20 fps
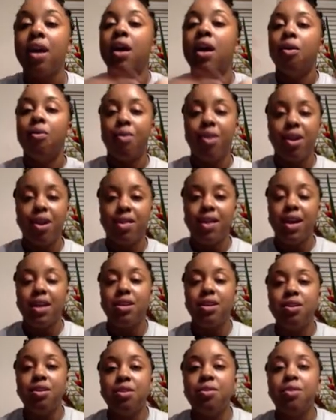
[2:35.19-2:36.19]
When are they
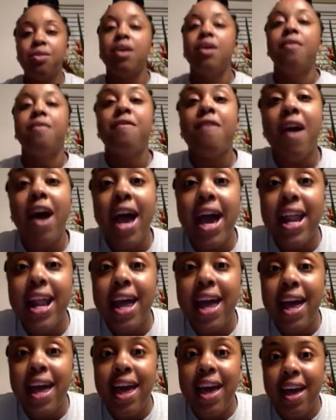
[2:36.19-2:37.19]
due?
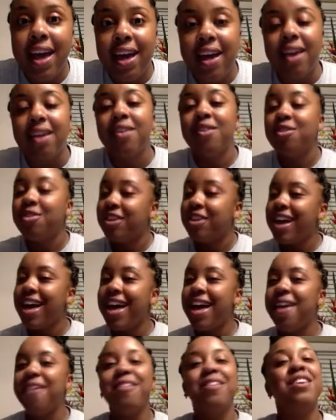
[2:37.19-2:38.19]
Friday,
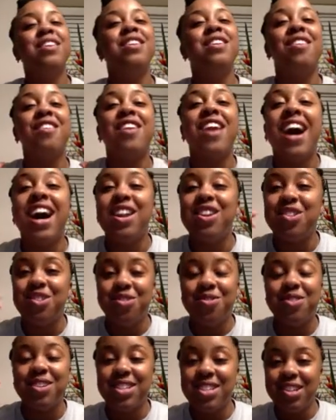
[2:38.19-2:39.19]
okay? They're not
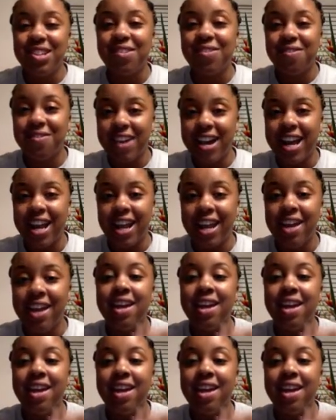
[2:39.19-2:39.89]
due until Friday.